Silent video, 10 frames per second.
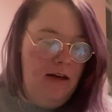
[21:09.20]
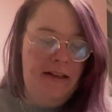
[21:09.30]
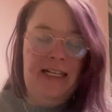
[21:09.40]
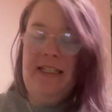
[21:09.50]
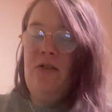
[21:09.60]
and
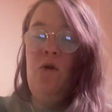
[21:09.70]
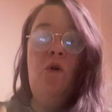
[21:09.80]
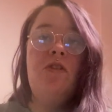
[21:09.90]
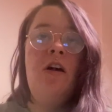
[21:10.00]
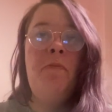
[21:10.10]
this is
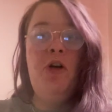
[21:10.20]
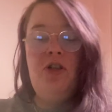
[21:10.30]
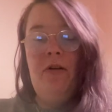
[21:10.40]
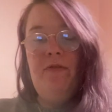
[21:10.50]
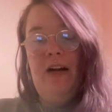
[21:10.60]
also my
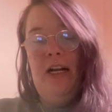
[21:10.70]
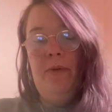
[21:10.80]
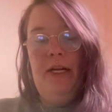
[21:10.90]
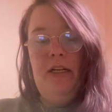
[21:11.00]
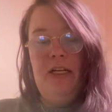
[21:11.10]
top for
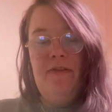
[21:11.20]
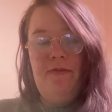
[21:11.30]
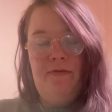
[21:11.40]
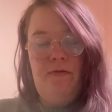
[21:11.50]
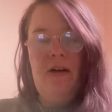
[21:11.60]
Halloween, if
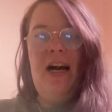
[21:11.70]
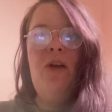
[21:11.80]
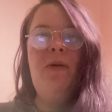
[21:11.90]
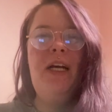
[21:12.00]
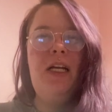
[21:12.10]

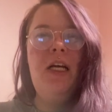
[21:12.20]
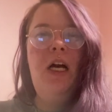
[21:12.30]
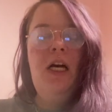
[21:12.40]
Halloween,